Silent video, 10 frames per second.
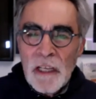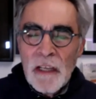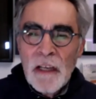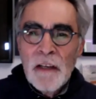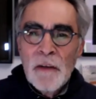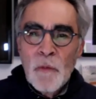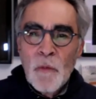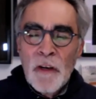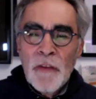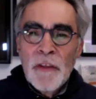Uh, uh, yeah. One
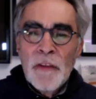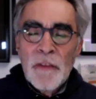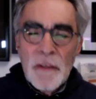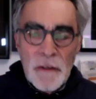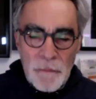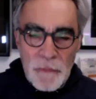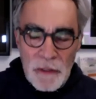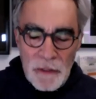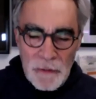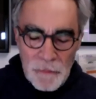of the the
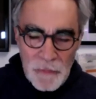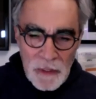the,